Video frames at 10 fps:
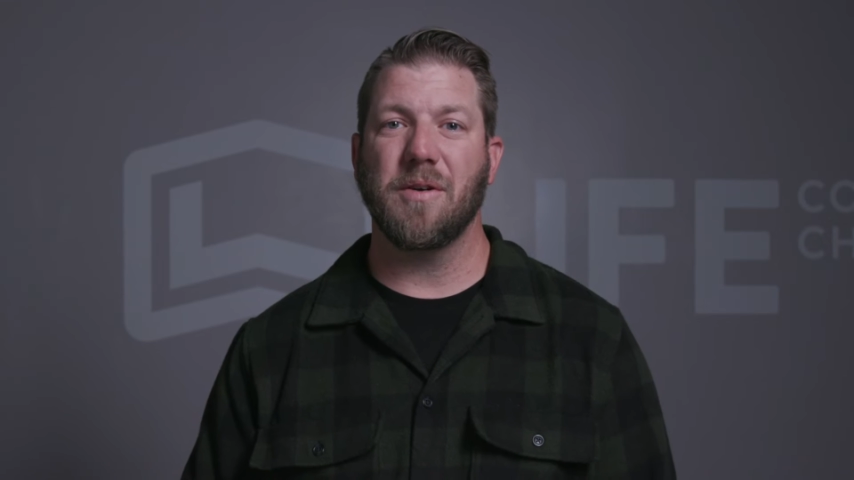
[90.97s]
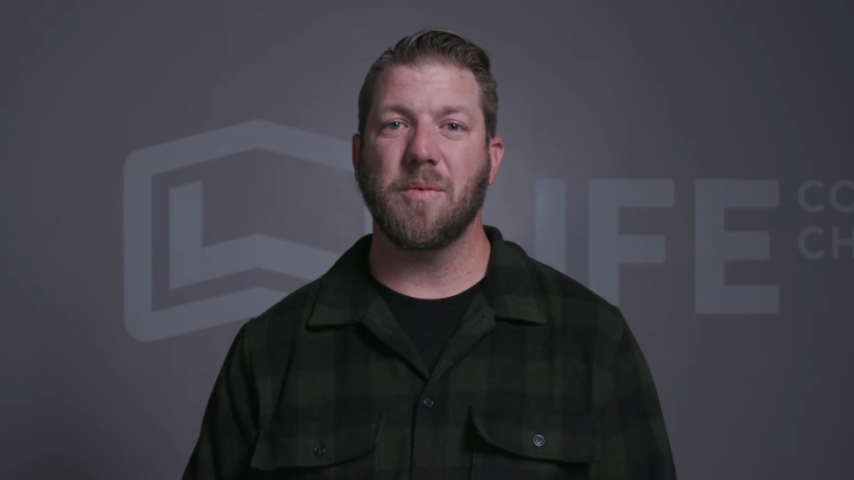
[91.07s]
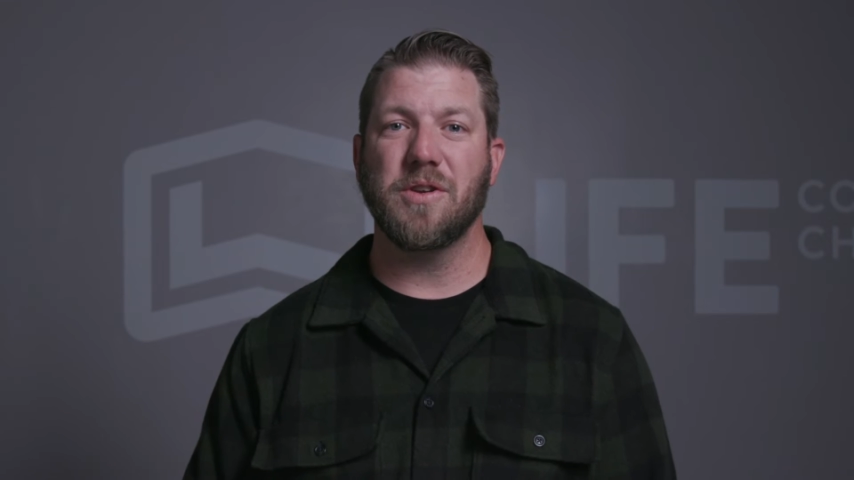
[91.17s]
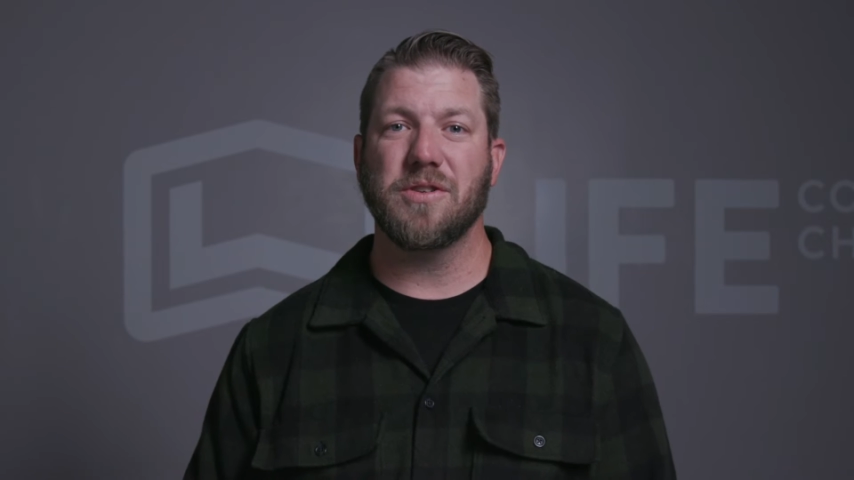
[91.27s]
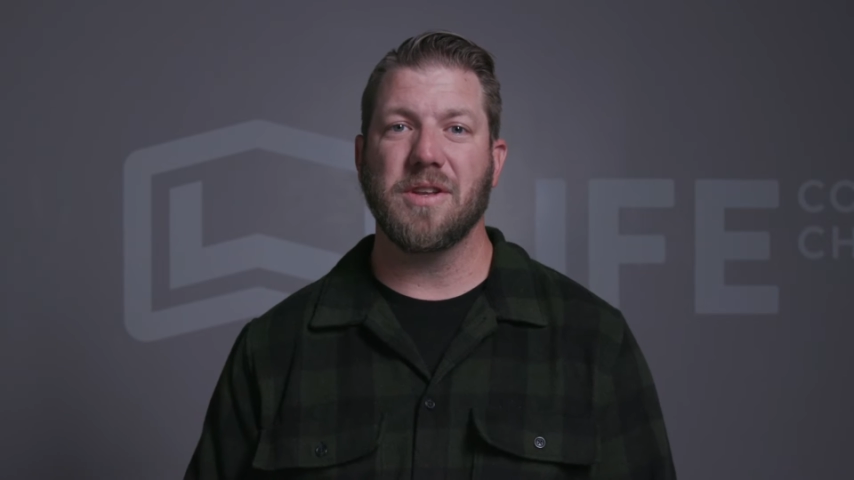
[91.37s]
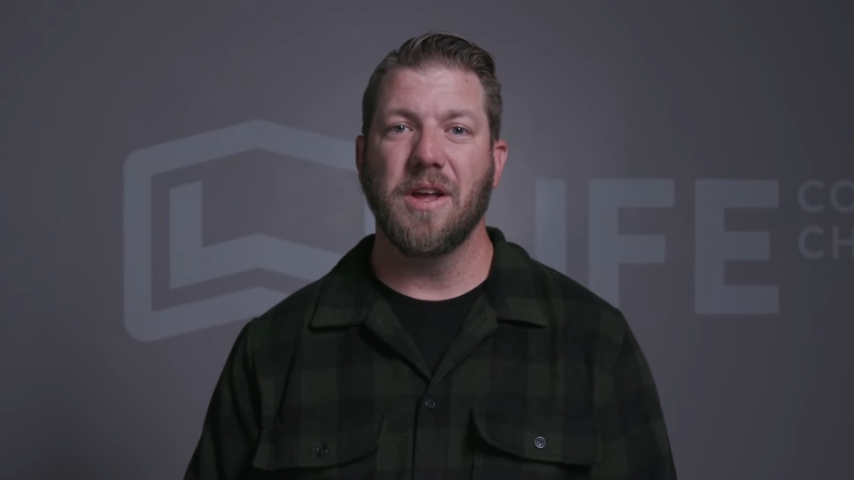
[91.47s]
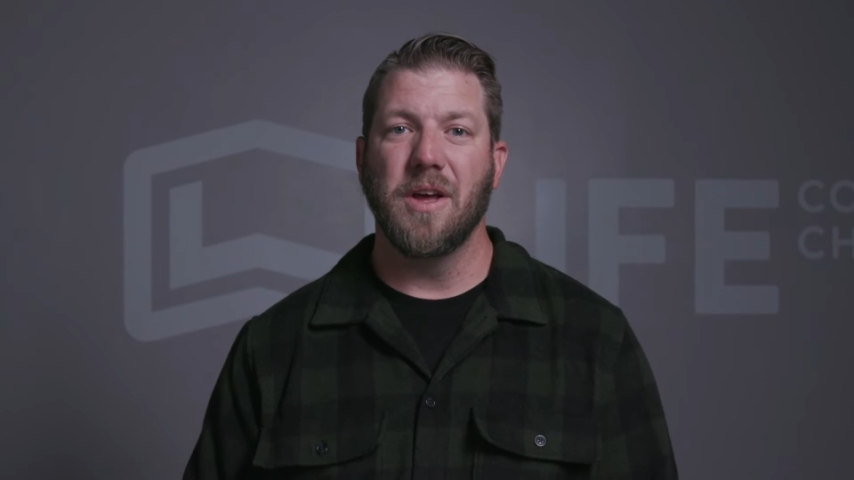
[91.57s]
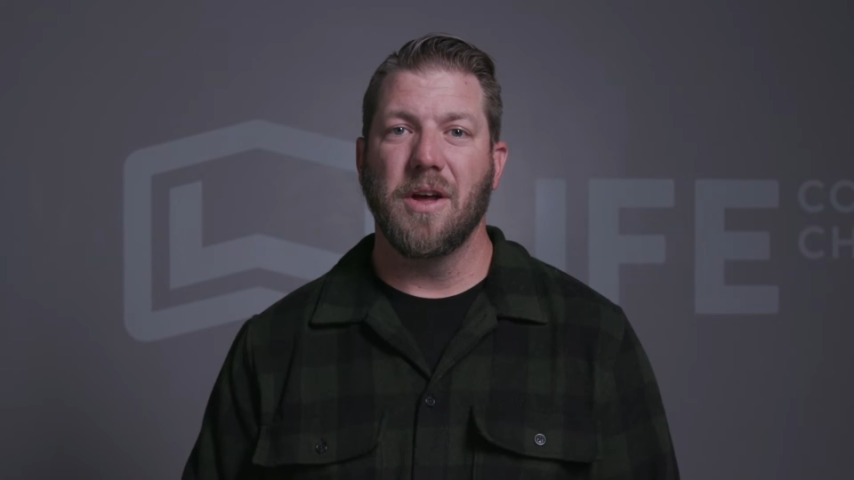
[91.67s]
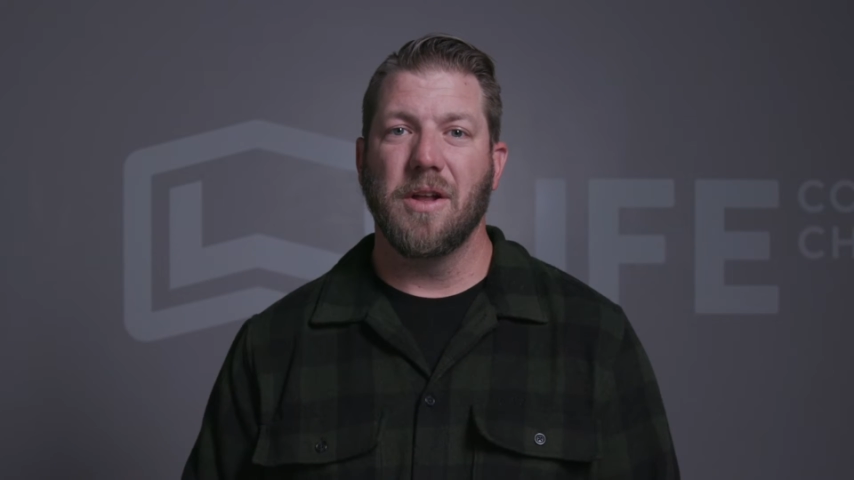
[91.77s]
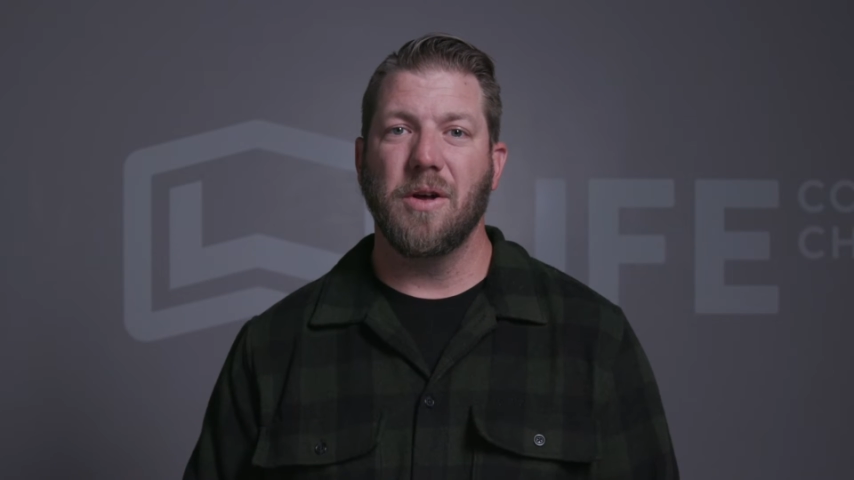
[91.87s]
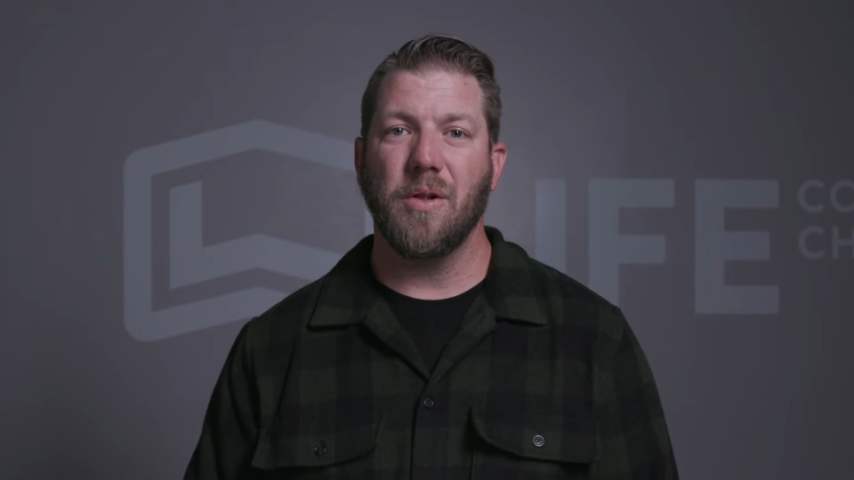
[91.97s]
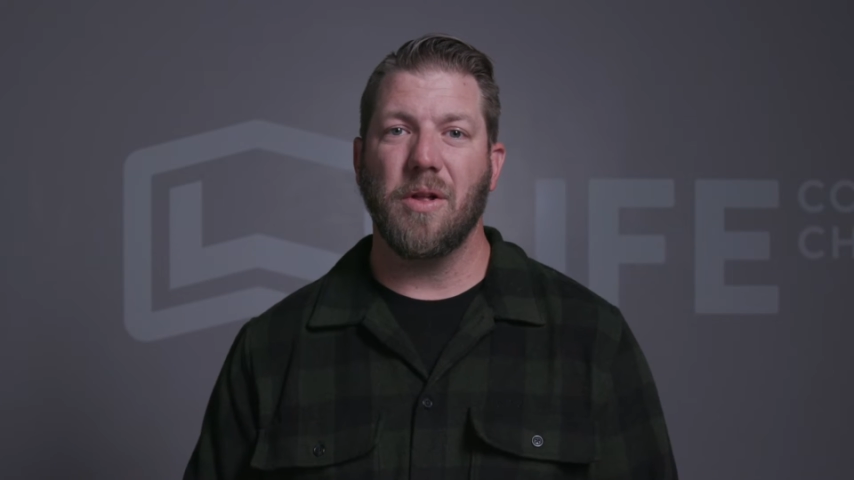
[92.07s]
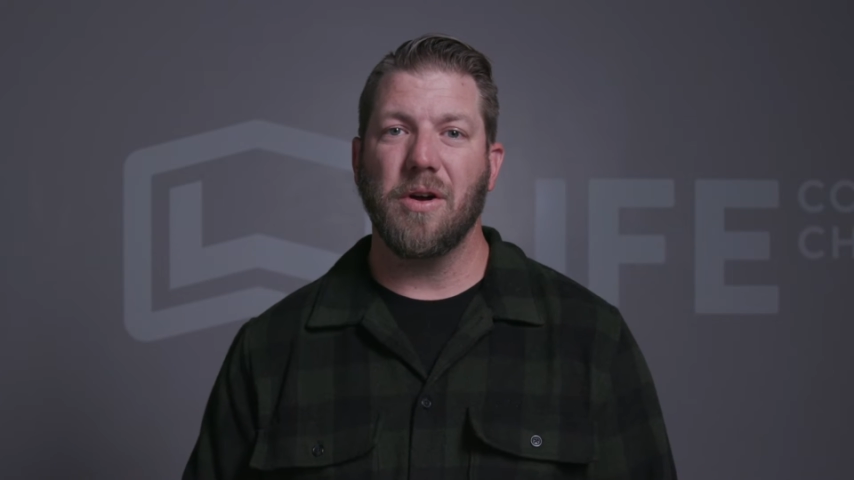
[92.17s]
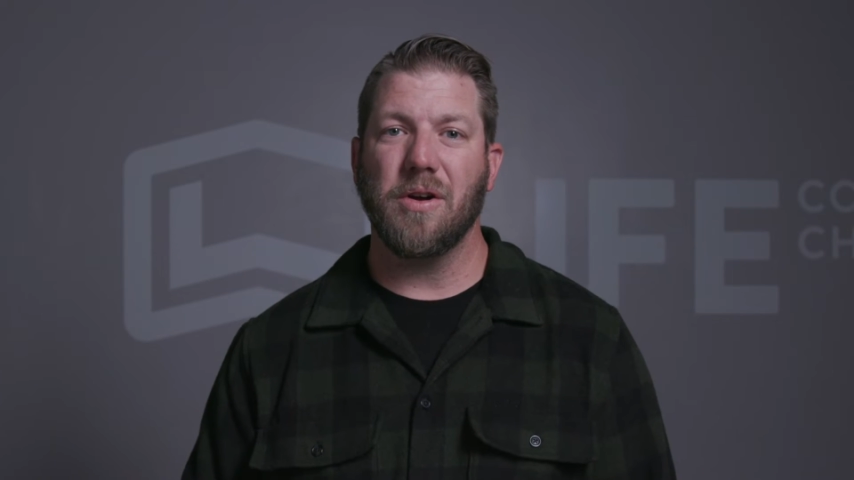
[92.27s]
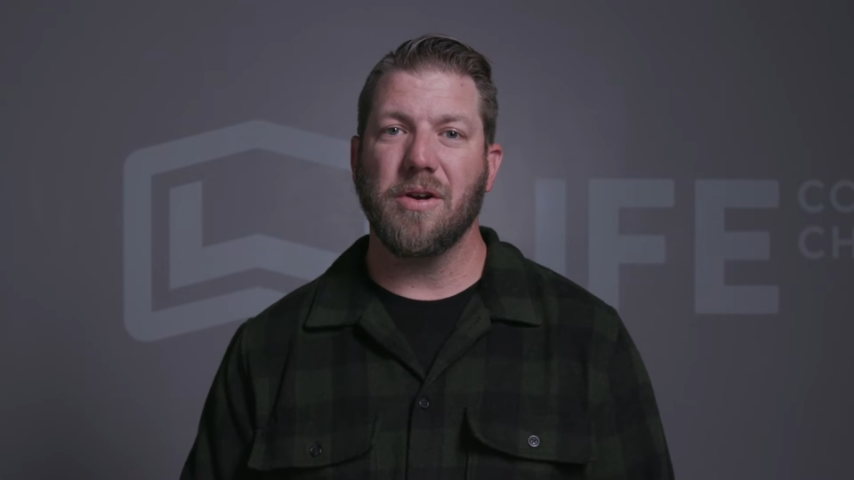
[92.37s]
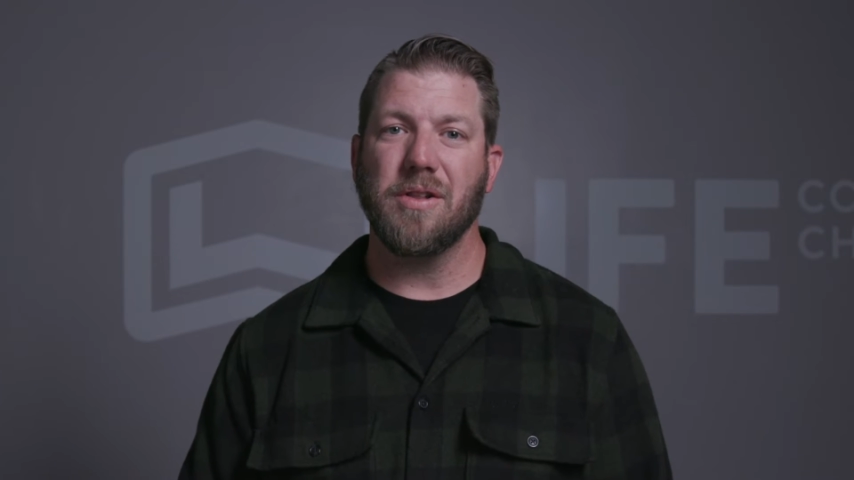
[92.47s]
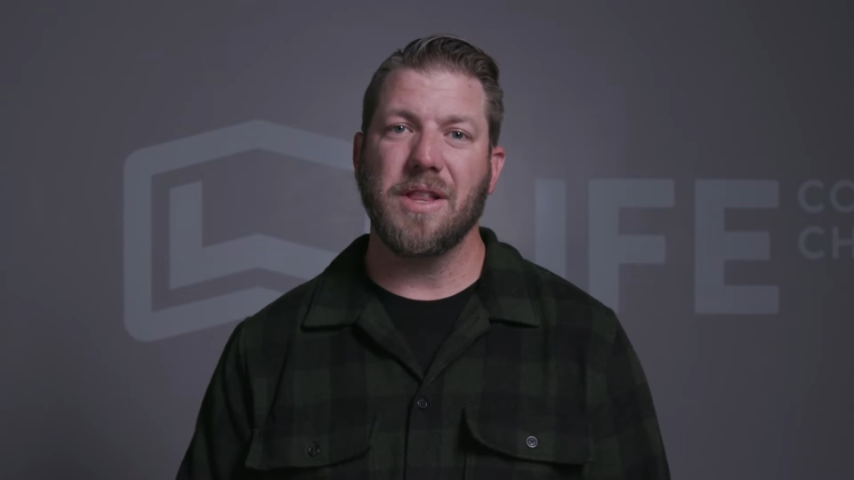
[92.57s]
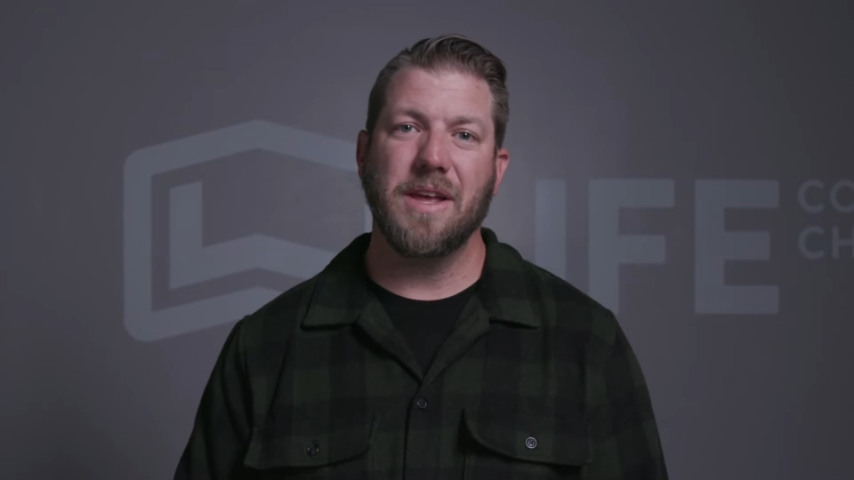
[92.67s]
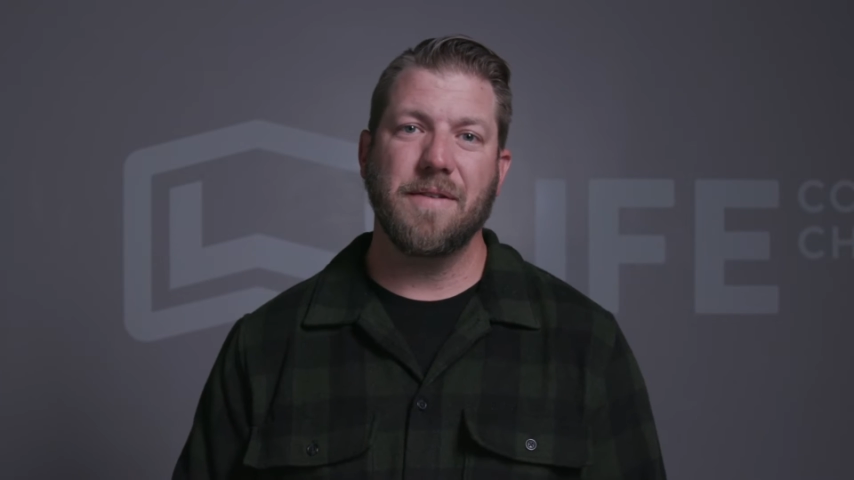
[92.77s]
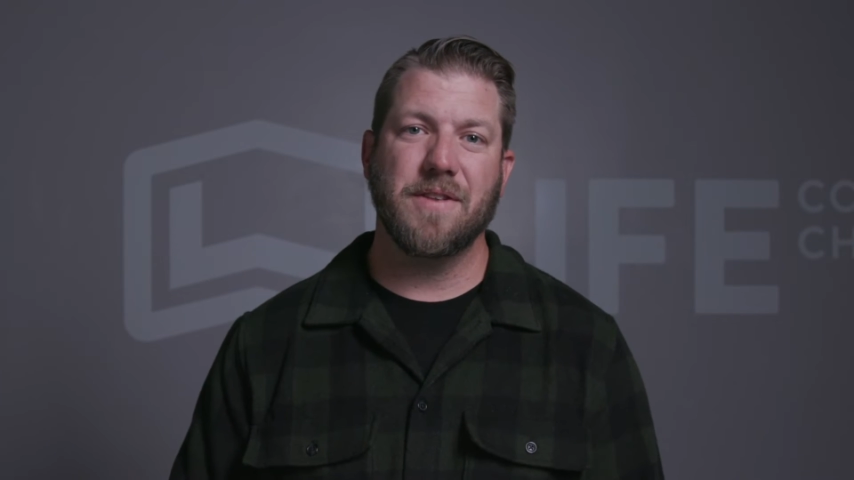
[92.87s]
that we should no longer
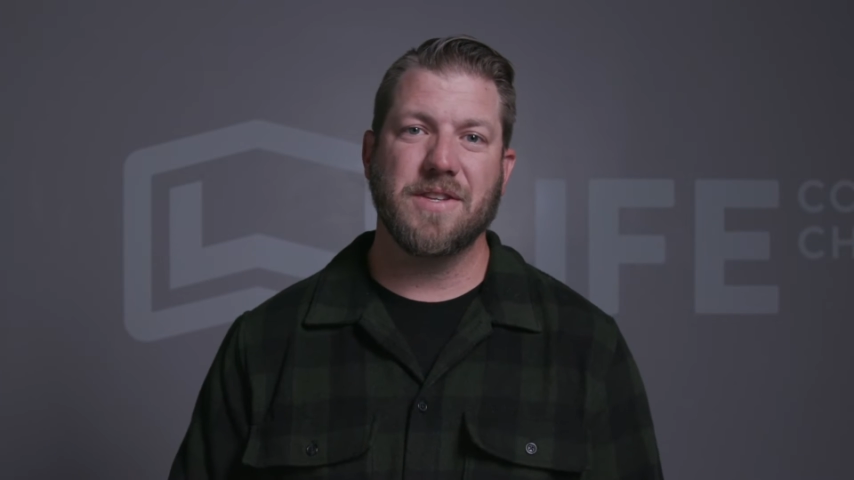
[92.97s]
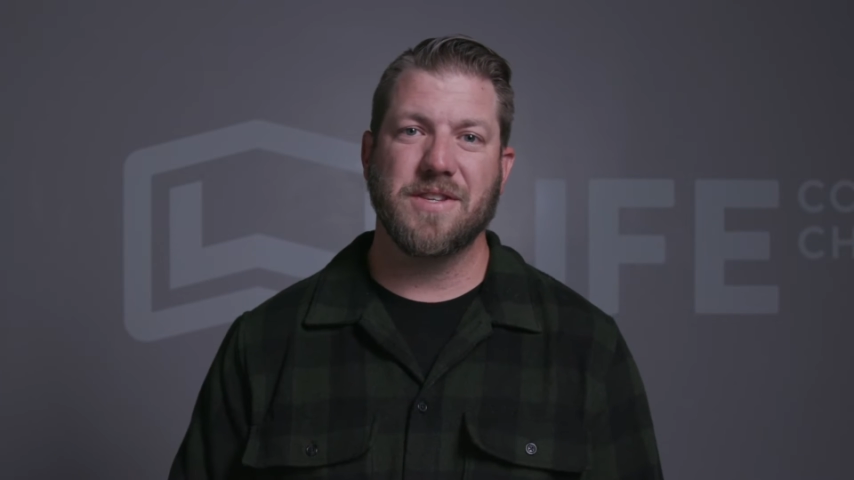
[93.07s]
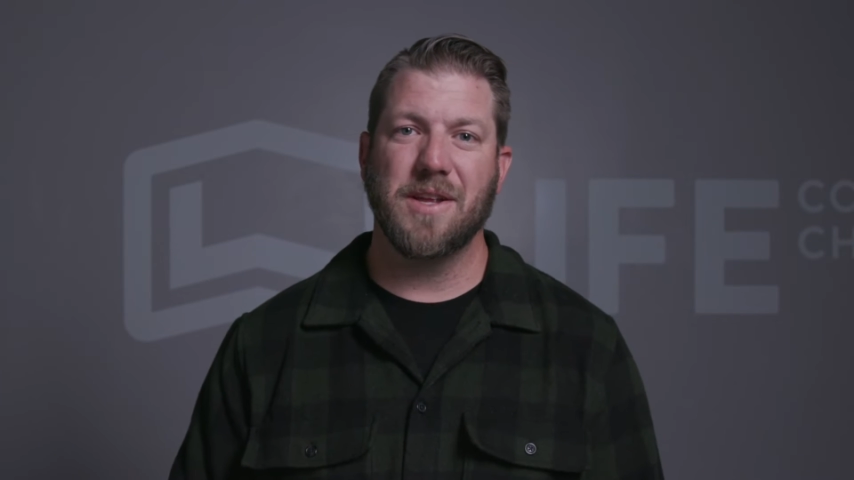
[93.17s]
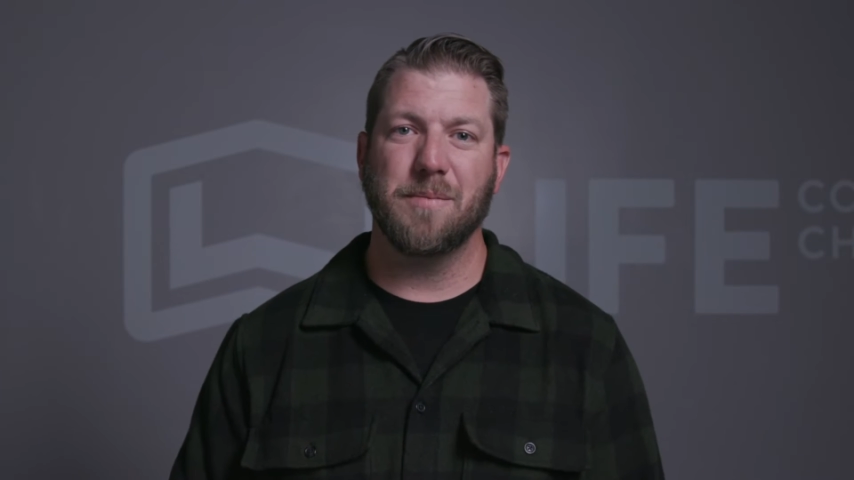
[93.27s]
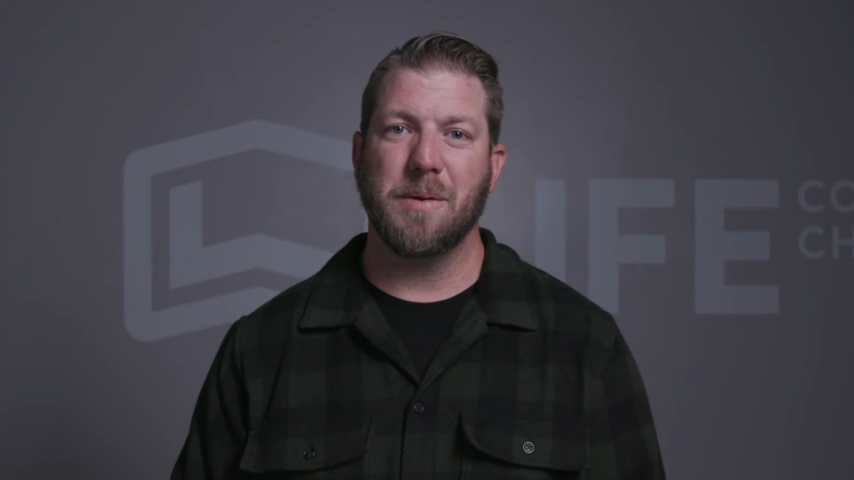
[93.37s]
live to sin,